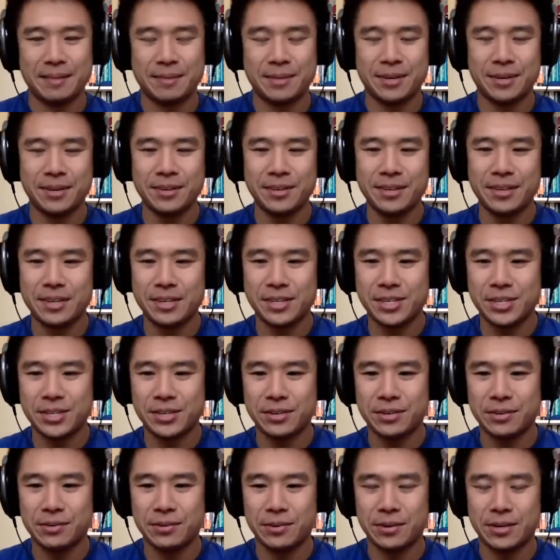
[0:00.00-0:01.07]
currently
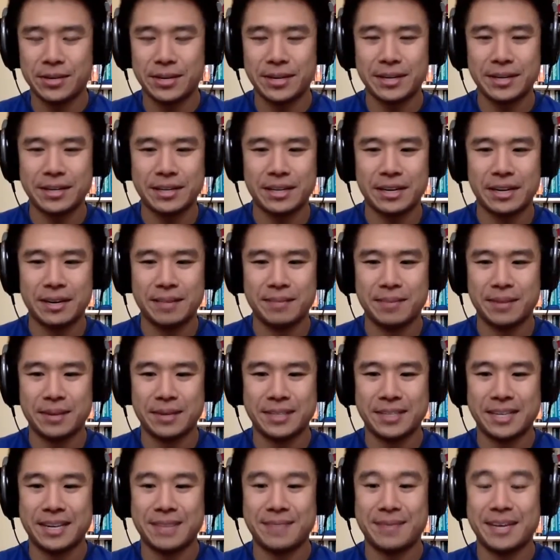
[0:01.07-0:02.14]
also working
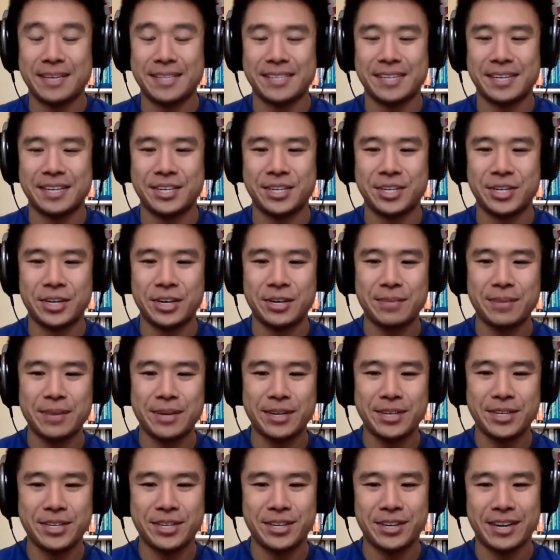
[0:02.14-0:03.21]
part-time as an engineering
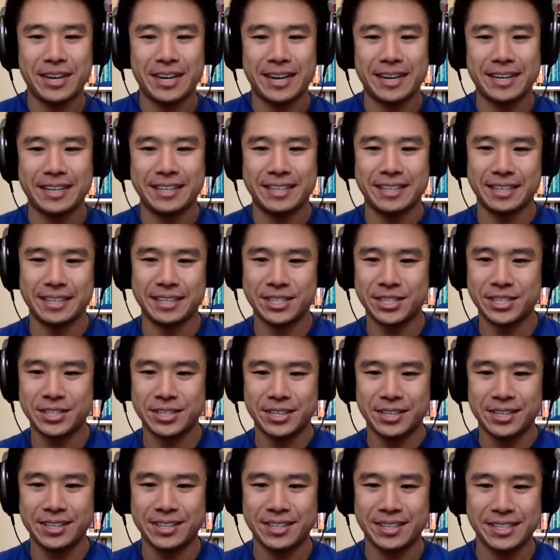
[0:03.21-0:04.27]
manager at
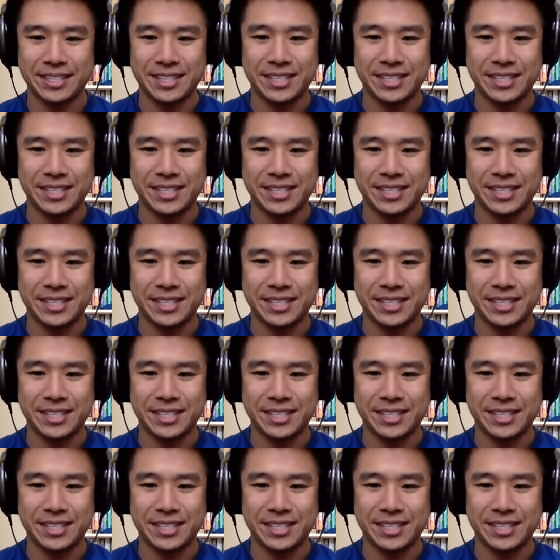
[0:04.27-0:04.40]
Gigster, this